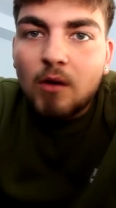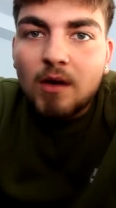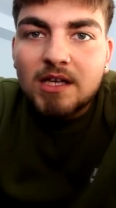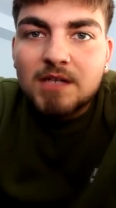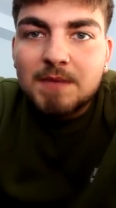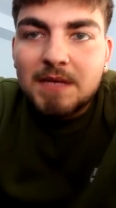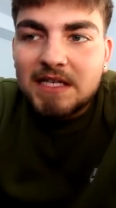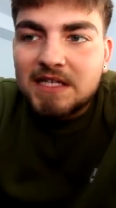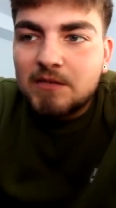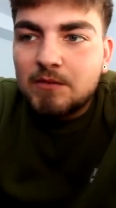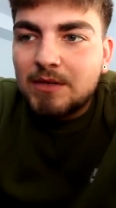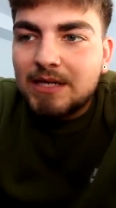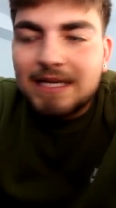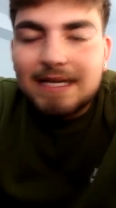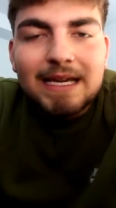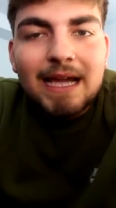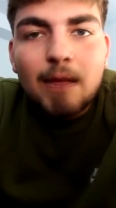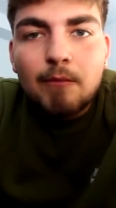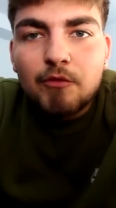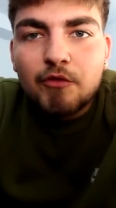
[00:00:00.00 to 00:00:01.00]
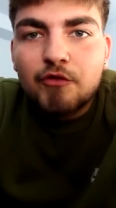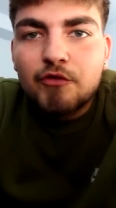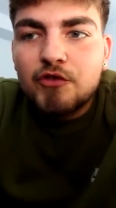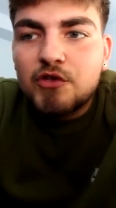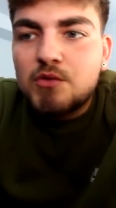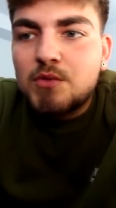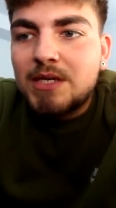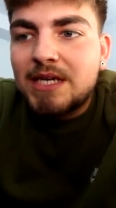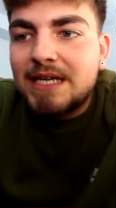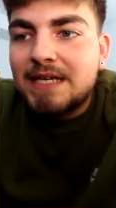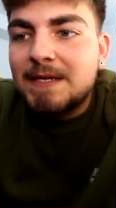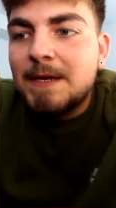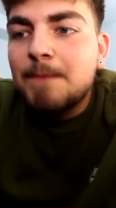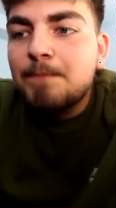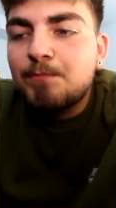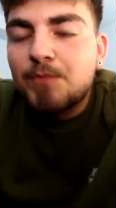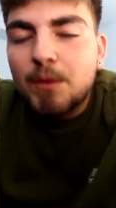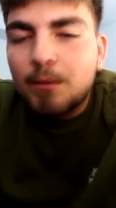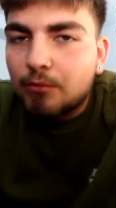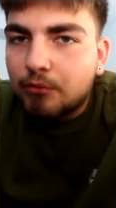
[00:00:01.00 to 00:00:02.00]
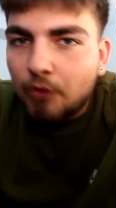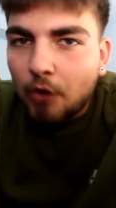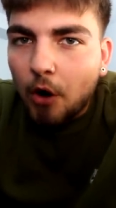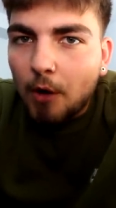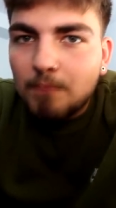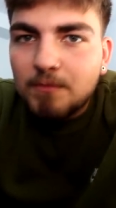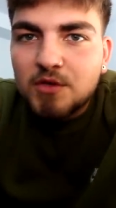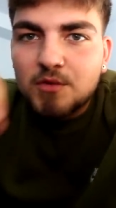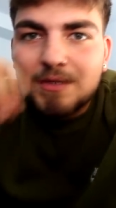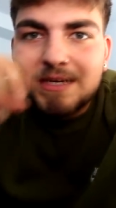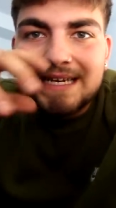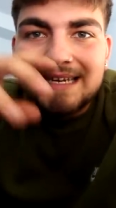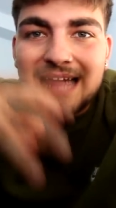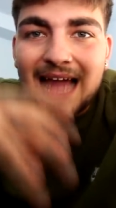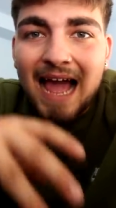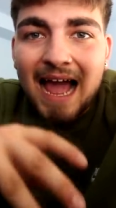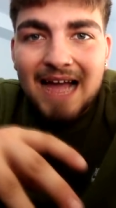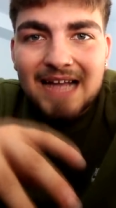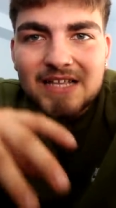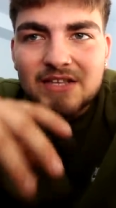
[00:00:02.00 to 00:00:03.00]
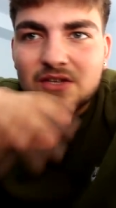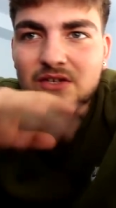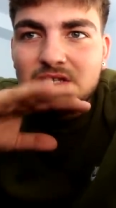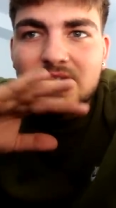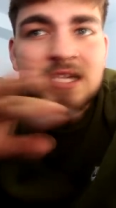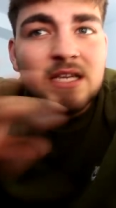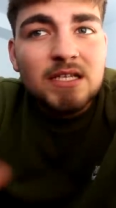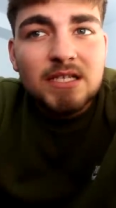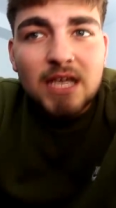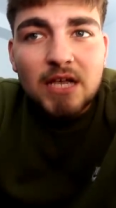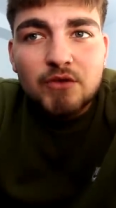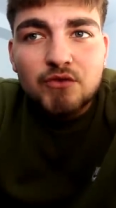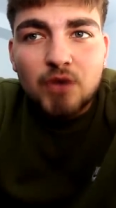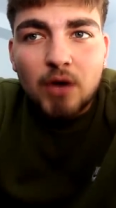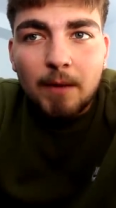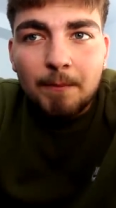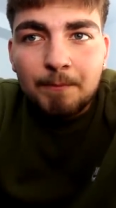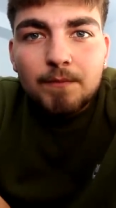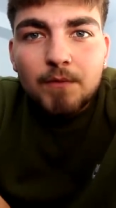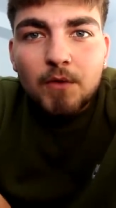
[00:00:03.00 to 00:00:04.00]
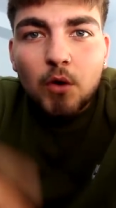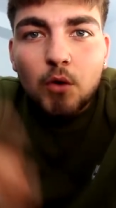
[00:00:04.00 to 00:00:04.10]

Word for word: quite expensive. We need camera crews, we need props, we need actors, etc.